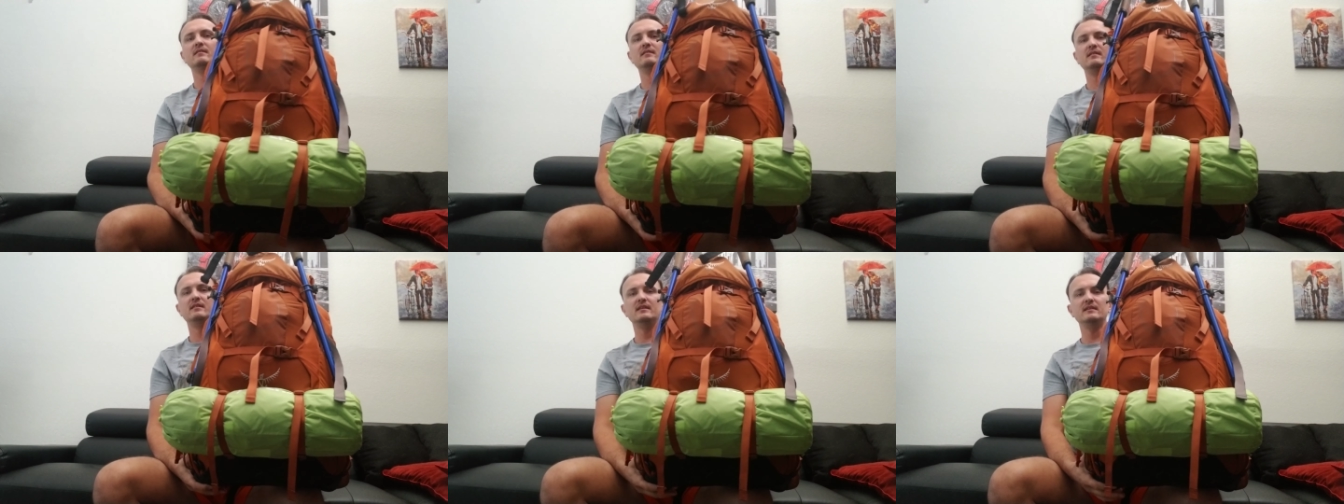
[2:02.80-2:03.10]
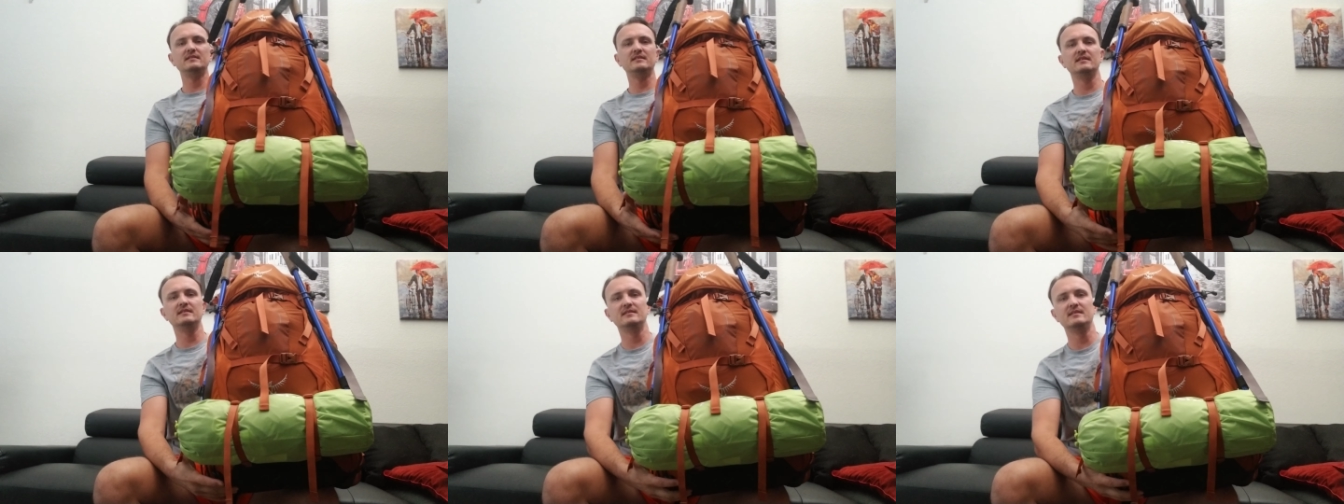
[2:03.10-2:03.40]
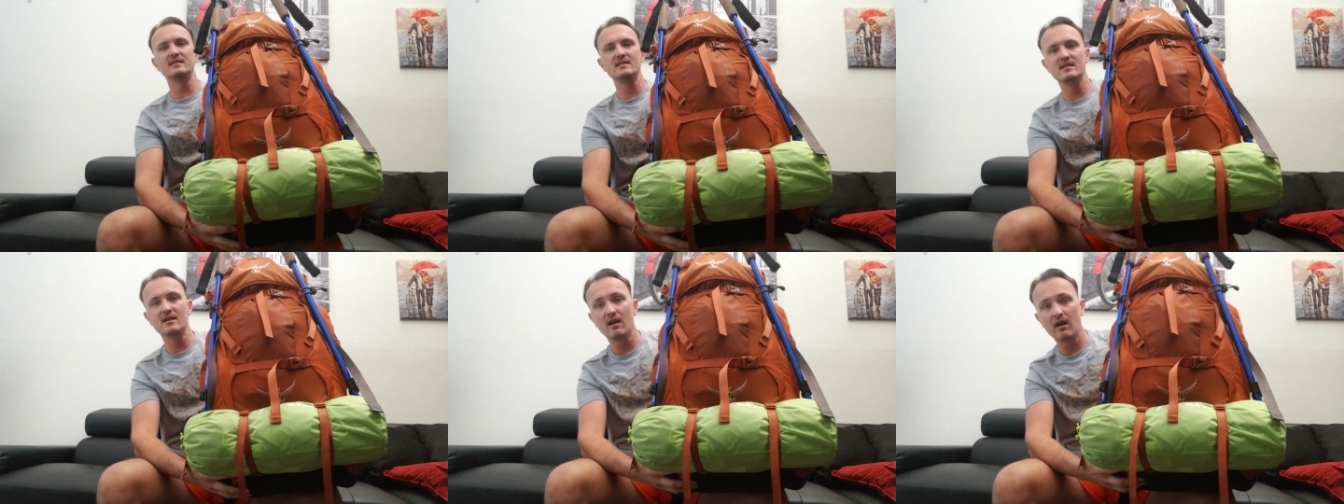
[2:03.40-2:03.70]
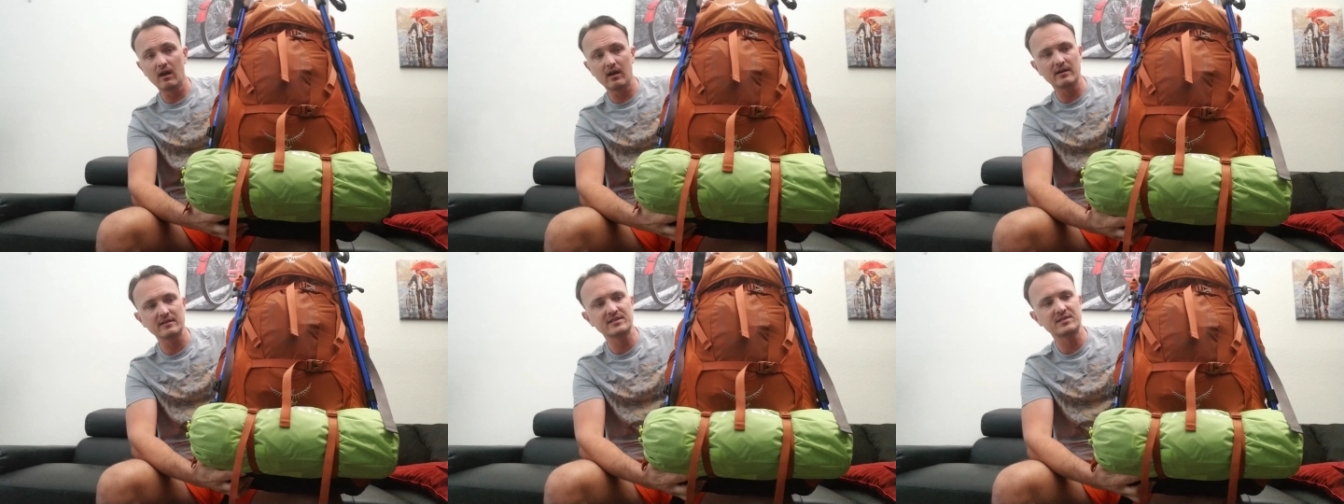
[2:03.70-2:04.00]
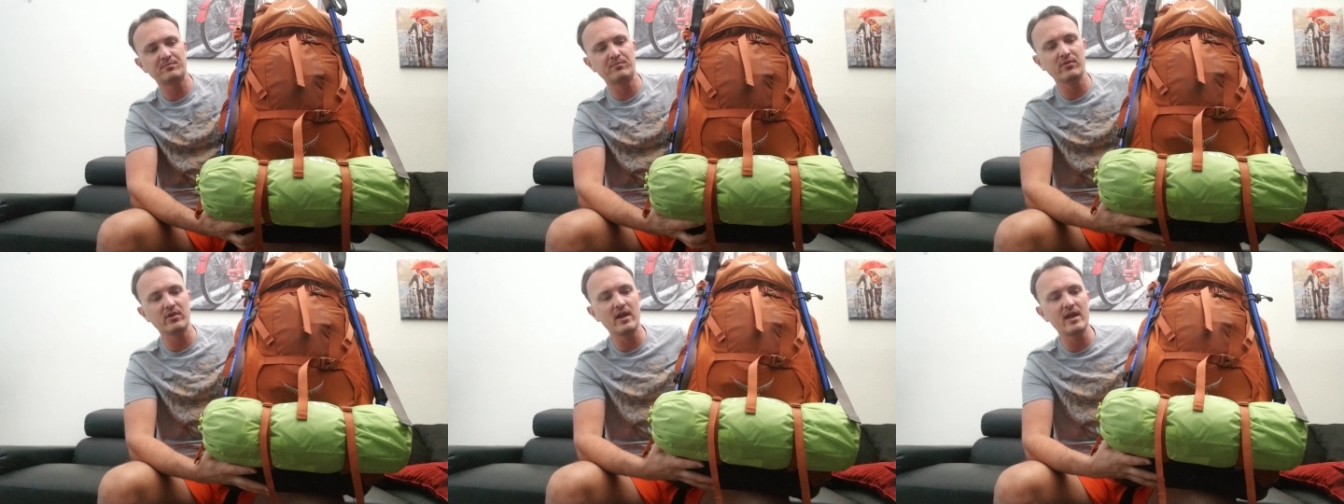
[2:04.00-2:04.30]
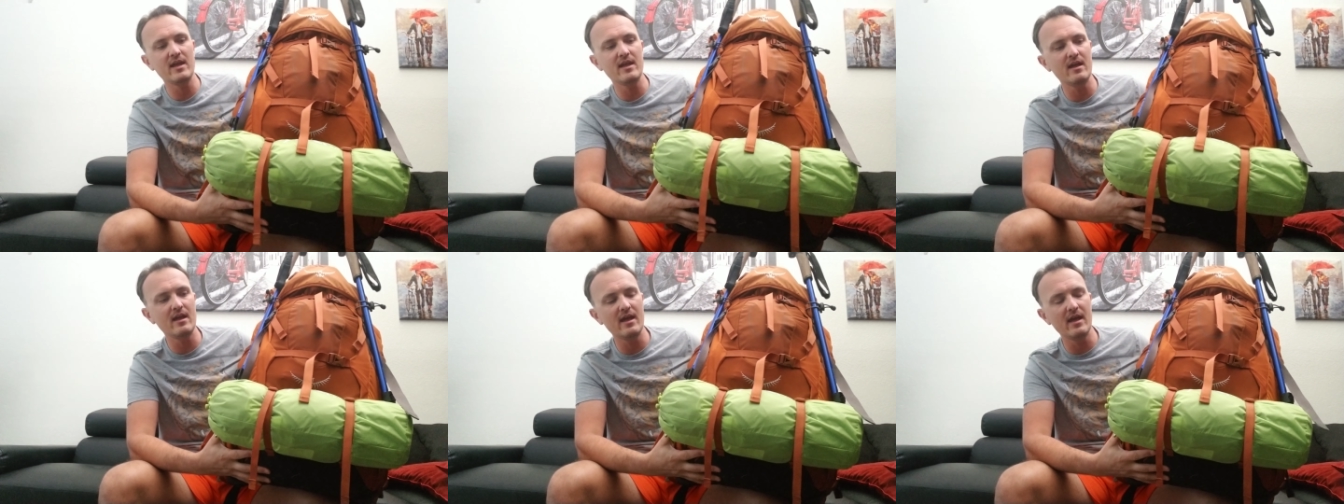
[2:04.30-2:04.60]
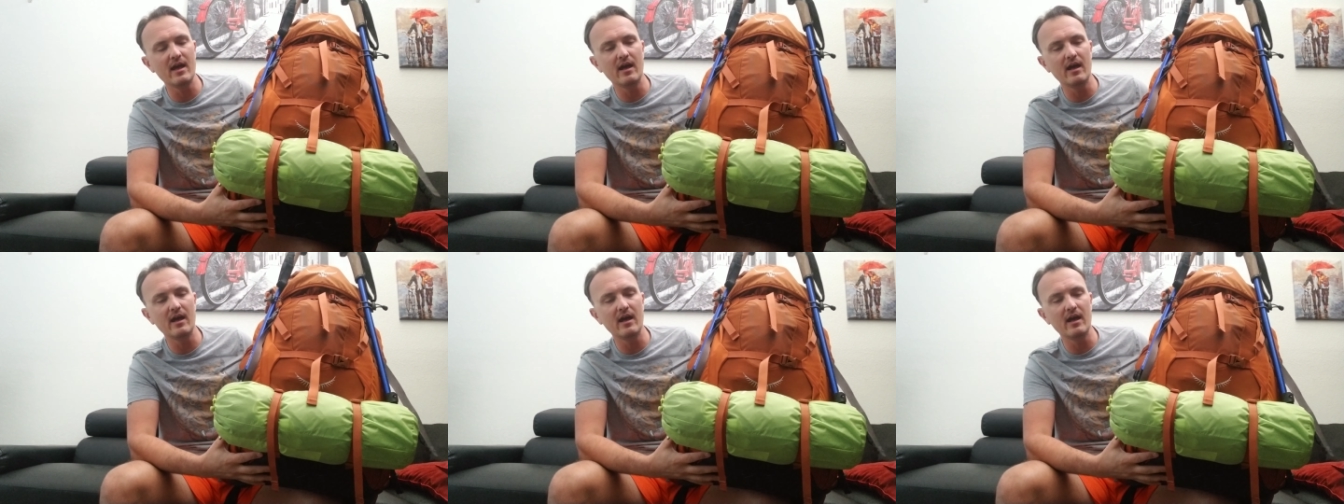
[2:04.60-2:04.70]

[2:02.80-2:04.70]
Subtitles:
This is the Osprey